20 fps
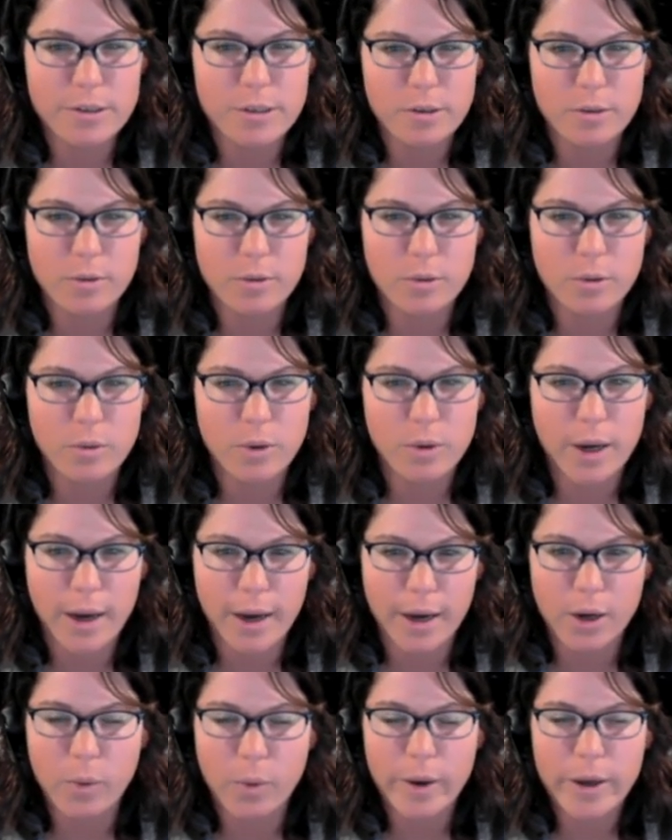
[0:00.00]
So,
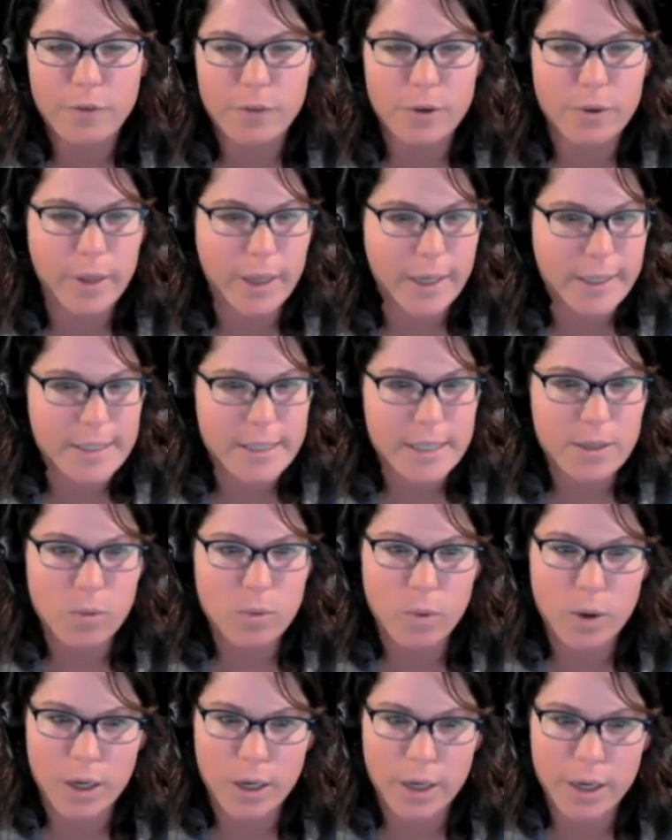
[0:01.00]
uh, quite a few like
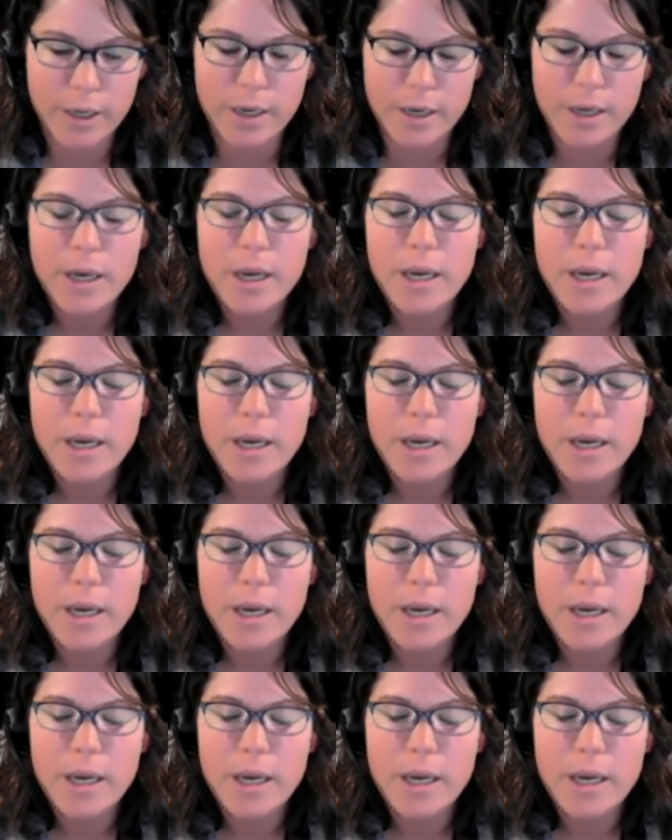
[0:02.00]
D1.